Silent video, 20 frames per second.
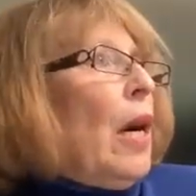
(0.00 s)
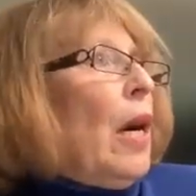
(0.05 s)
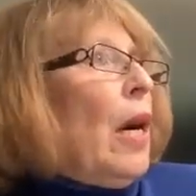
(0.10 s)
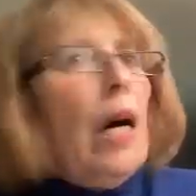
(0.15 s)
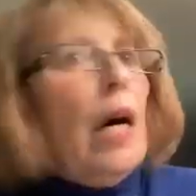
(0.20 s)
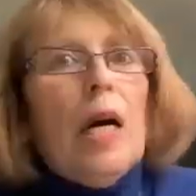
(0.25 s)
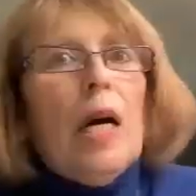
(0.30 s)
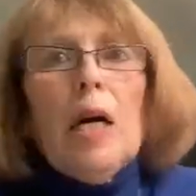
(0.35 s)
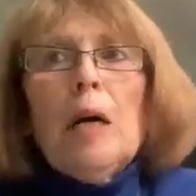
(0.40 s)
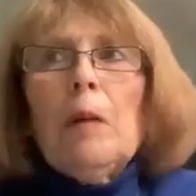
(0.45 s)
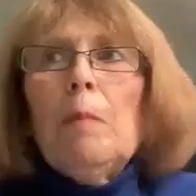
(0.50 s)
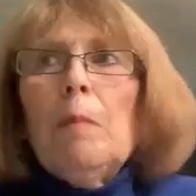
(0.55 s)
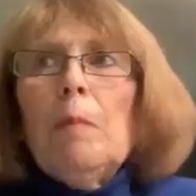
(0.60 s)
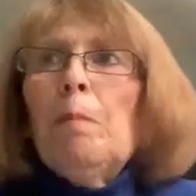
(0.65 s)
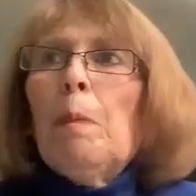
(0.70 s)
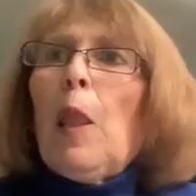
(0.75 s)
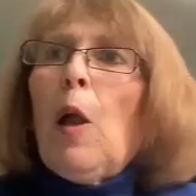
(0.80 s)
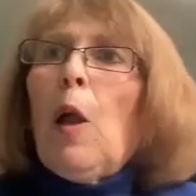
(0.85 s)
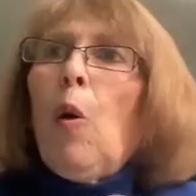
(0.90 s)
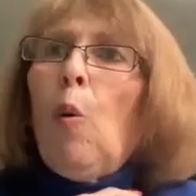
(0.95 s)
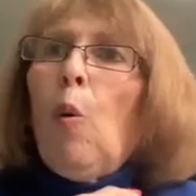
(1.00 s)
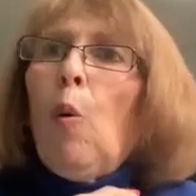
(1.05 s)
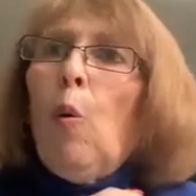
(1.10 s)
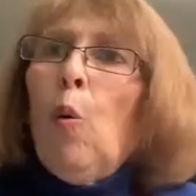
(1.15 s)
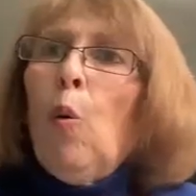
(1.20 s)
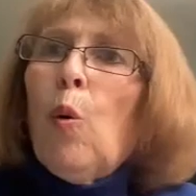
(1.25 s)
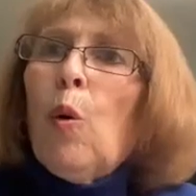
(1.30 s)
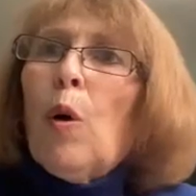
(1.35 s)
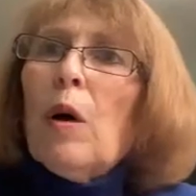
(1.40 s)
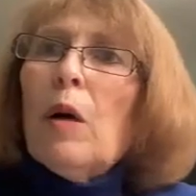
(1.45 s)

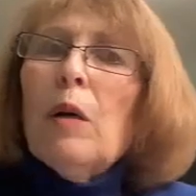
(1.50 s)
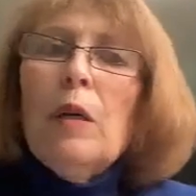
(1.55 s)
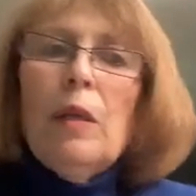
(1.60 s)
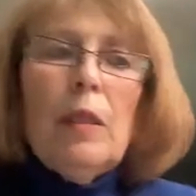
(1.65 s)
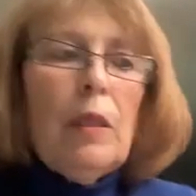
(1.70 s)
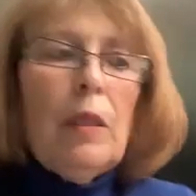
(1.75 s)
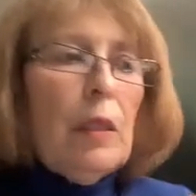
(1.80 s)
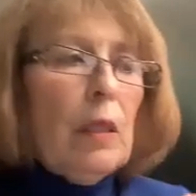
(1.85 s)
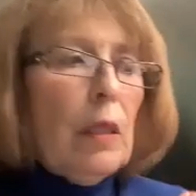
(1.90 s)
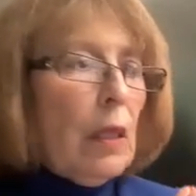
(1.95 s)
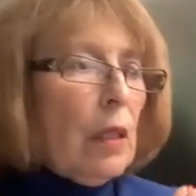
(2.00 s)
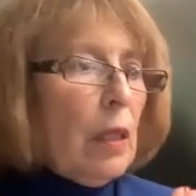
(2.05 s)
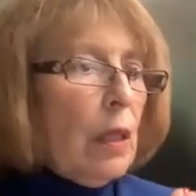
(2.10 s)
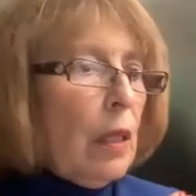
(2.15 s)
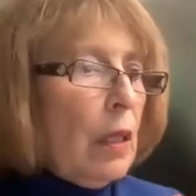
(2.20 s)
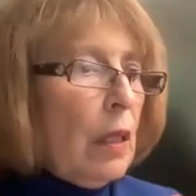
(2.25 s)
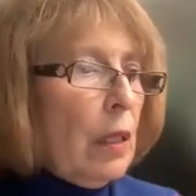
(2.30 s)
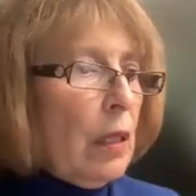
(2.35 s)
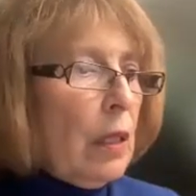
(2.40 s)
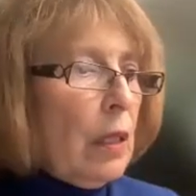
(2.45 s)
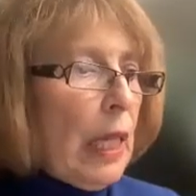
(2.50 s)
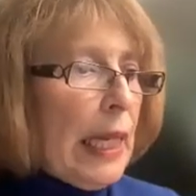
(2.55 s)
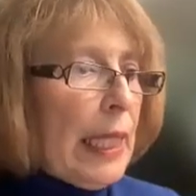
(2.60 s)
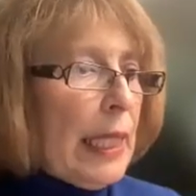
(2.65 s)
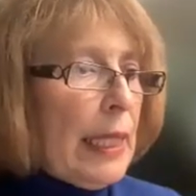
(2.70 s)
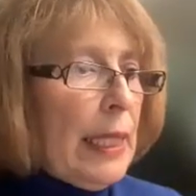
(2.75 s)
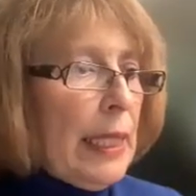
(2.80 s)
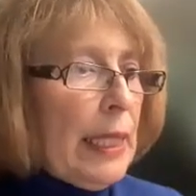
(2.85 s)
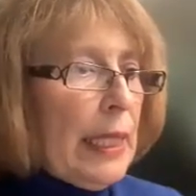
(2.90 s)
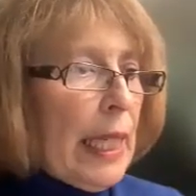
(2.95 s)
Or like
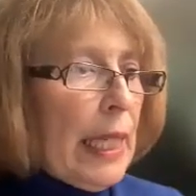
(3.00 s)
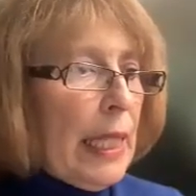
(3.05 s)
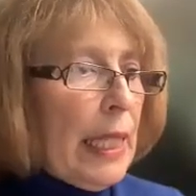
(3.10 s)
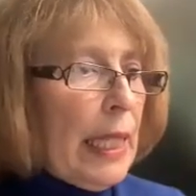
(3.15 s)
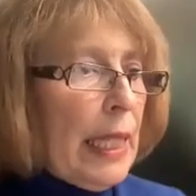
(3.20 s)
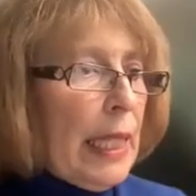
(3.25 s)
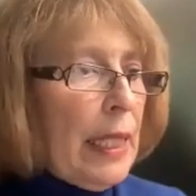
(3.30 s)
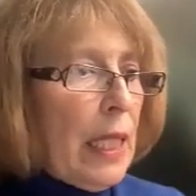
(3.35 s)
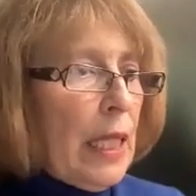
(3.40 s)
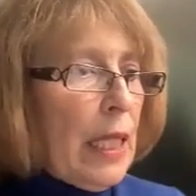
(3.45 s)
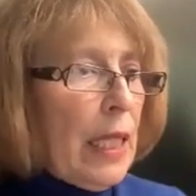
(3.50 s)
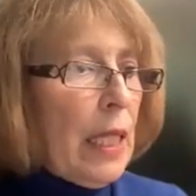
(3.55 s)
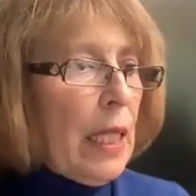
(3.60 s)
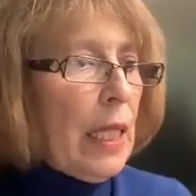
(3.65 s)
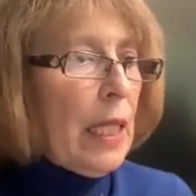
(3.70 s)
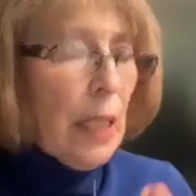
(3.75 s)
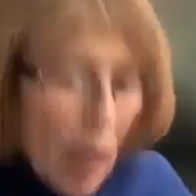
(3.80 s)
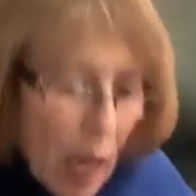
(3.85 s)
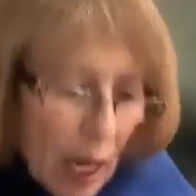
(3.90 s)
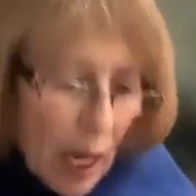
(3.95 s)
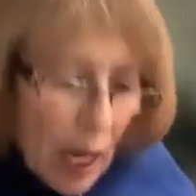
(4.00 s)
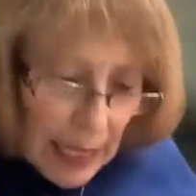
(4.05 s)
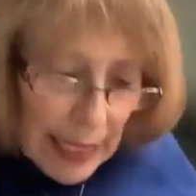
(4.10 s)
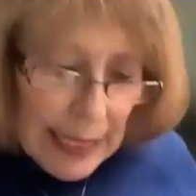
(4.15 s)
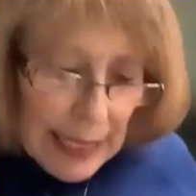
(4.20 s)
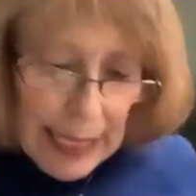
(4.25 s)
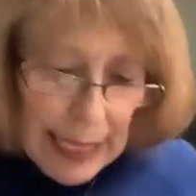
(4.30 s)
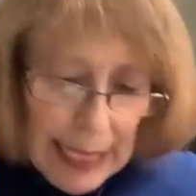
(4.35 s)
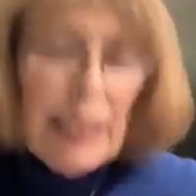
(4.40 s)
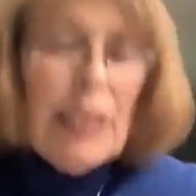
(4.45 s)
I said, a lot
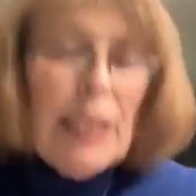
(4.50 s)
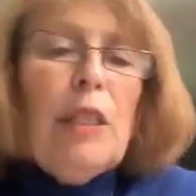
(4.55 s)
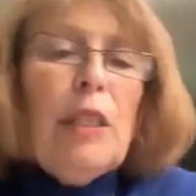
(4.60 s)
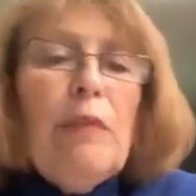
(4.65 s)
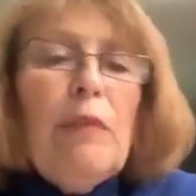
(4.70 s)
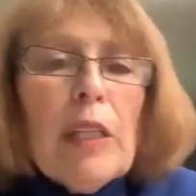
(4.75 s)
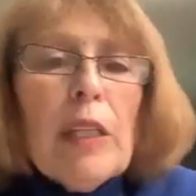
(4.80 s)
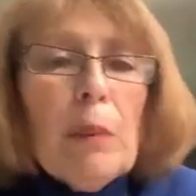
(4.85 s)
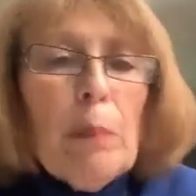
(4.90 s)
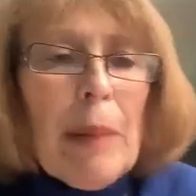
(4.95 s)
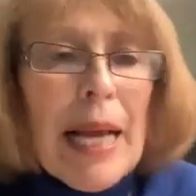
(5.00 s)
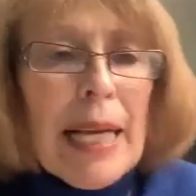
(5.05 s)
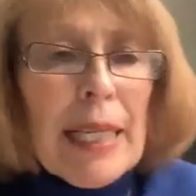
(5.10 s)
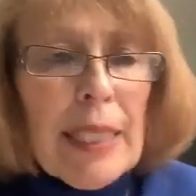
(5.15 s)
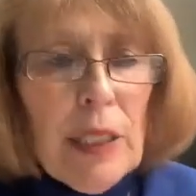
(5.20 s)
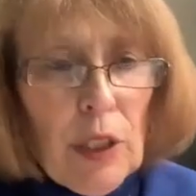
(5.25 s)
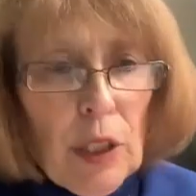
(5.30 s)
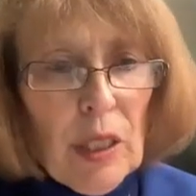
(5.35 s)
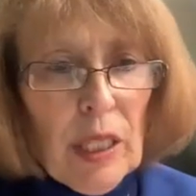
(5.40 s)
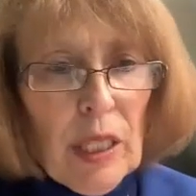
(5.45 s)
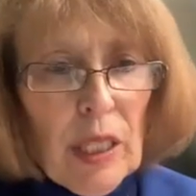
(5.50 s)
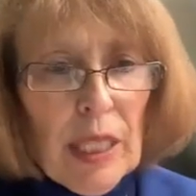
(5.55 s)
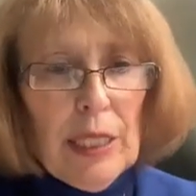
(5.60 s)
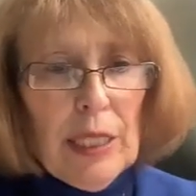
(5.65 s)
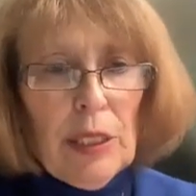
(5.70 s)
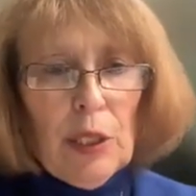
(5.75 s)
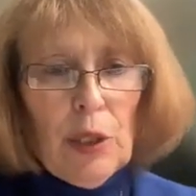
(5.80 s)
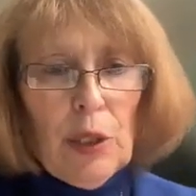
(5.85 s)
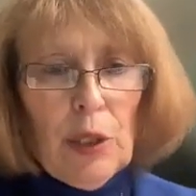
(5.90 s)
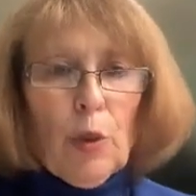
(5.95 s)
of these kids develop
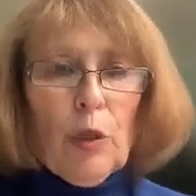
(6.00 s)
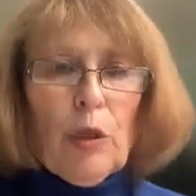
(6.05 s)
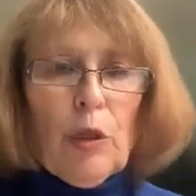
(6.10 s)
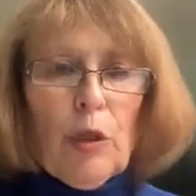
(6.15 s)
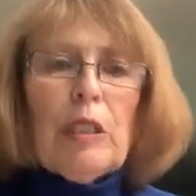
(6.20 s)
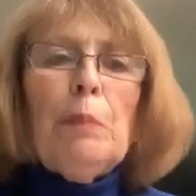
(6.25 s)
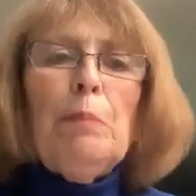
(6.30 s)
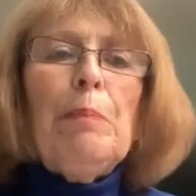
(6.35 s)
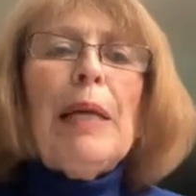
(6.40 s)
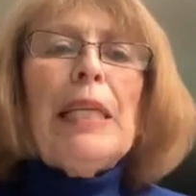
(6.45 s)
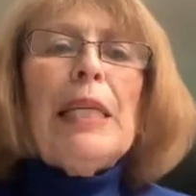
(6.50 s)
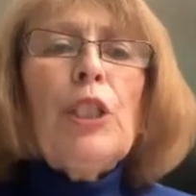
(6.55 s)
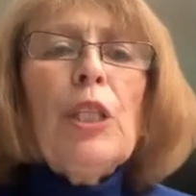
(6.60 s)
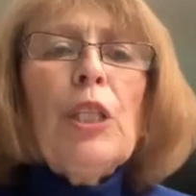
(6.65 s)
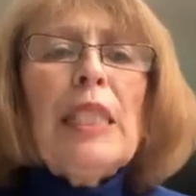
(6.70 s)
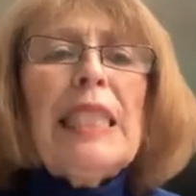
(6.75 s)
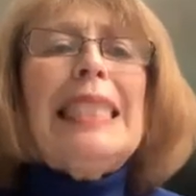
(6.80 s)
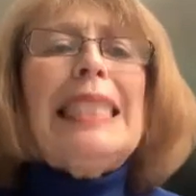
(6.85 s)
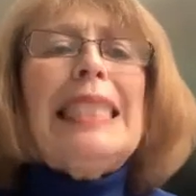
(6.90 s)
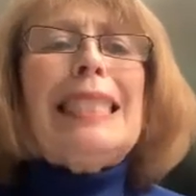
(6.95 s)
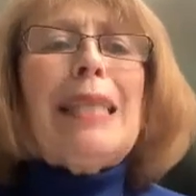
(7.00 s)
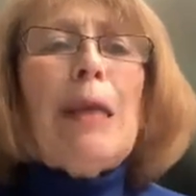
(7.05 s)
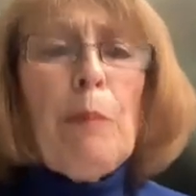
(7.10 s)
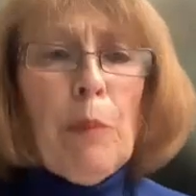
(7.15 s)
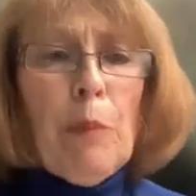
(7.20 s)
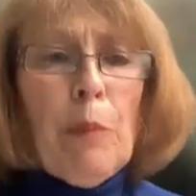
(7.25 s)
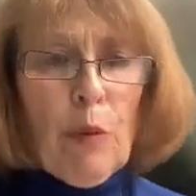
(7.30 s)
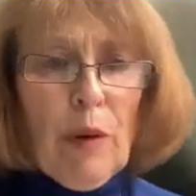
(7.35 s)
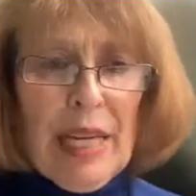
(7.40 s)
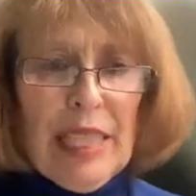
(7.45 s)
anxiety disorder, especially
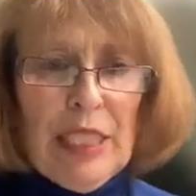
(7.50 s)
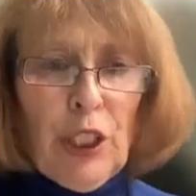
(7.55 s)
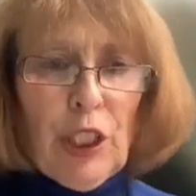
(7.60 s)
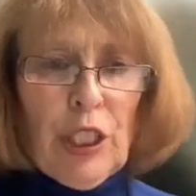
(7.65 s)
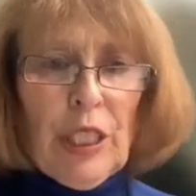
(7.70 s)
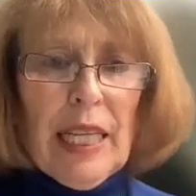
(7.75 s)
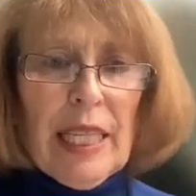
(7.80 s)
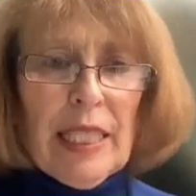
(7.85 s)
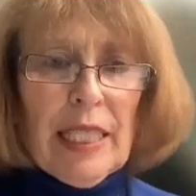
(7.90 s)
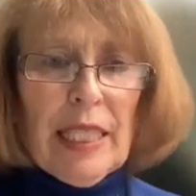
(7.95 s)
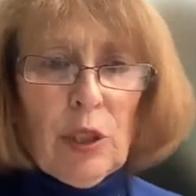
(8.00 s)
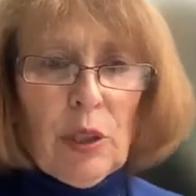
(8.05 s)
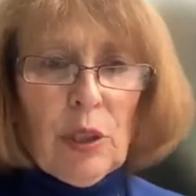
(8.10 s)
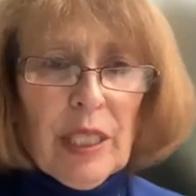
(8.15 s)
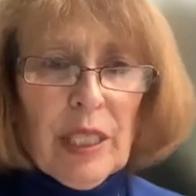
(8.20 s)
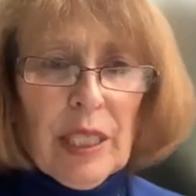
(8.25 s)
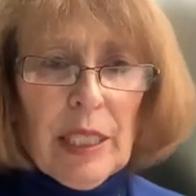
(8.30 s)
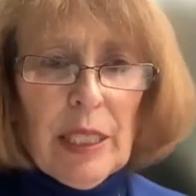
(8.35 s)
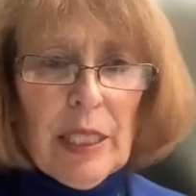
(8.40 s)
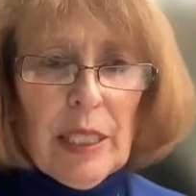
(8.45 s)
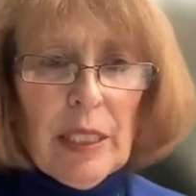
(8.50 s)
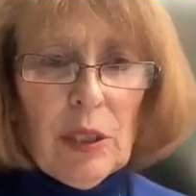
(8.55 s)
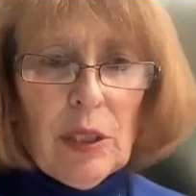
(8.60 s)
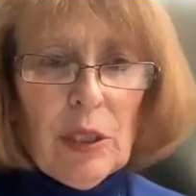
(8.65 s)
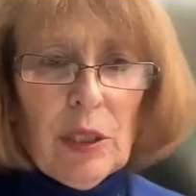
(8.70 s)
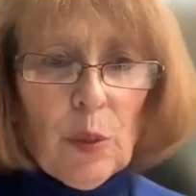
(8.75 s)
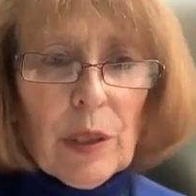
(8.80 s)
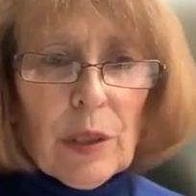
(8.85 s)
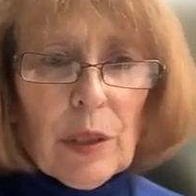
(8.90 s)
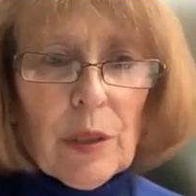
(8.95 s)
separation anxiety
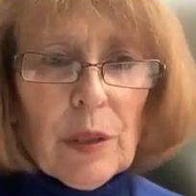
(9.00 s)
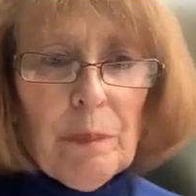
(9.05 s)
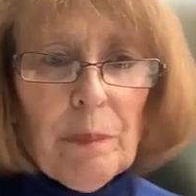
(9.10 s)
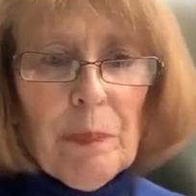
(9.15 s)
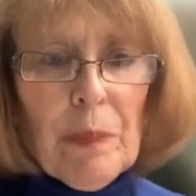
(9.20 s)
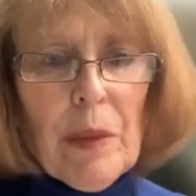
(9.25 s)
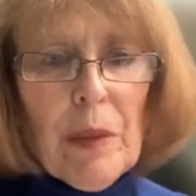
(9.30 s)
disorder.